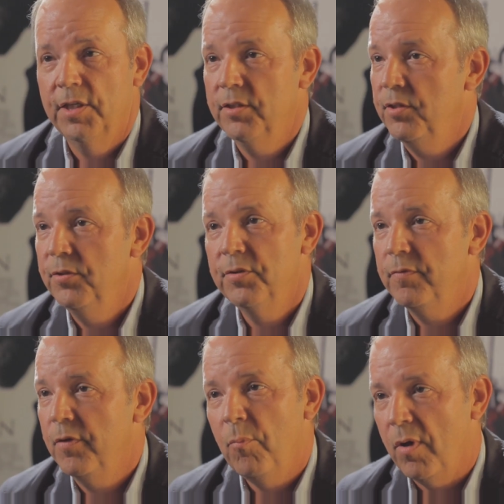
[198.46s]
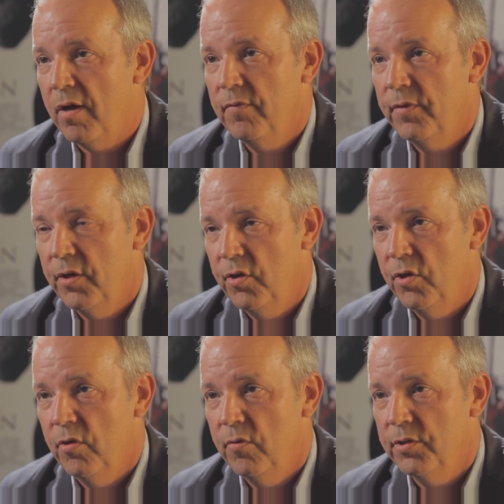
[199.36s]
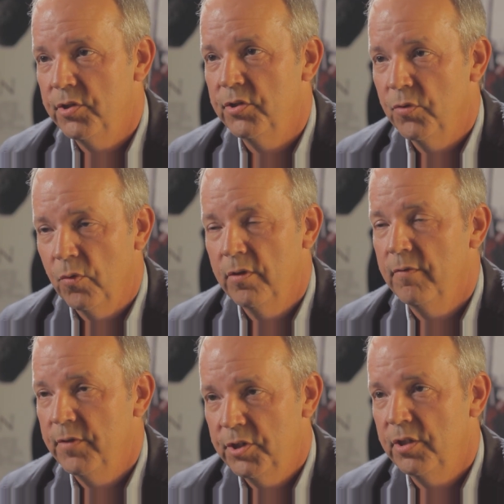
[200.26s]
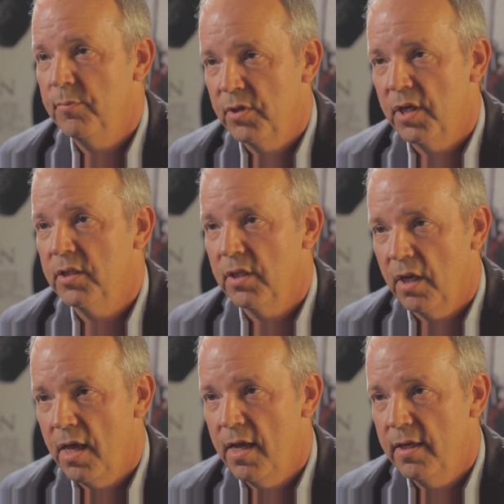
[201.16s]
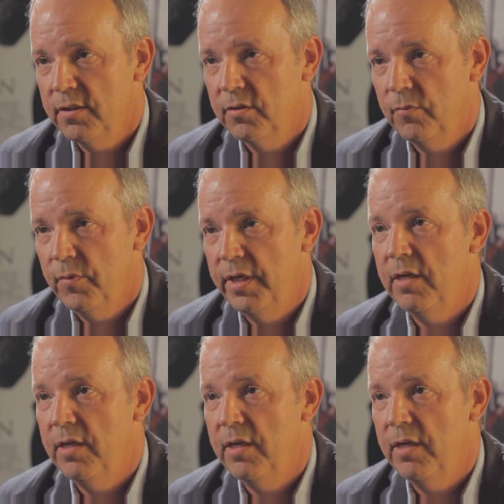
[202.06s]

citizen who's a film buff can do is to join the Virginia Production Alliance. We